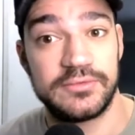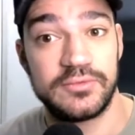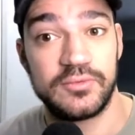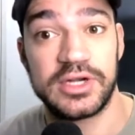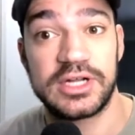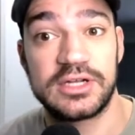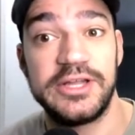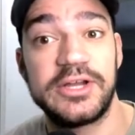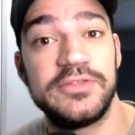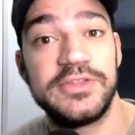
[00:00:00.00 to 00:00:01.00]
we're going to
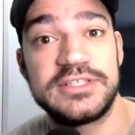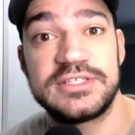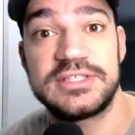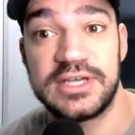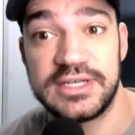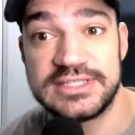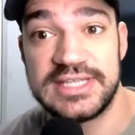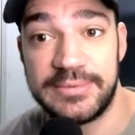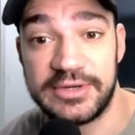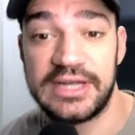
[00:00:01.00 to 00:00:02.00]
click on this Studies
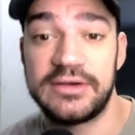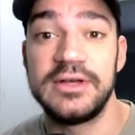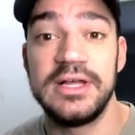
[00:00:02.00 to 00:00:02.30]
tab here. Now,